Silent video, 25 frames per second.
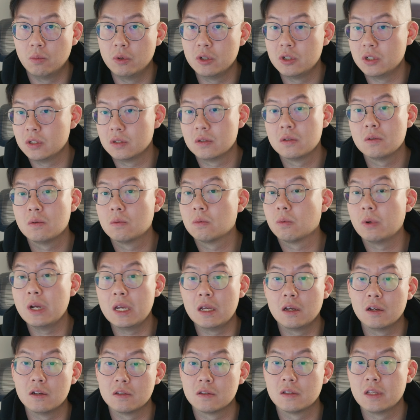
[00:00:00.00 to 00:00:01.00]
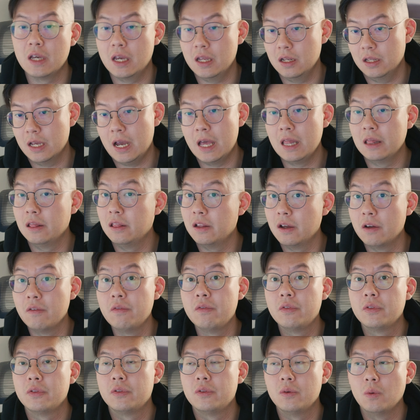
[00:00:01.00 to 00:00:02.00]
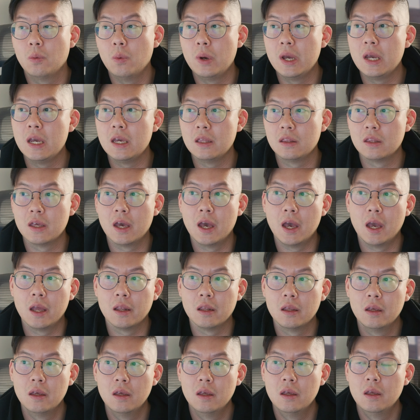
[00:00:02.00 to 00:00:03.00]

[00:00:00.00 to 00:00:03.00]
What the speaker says: which is great because I love the way that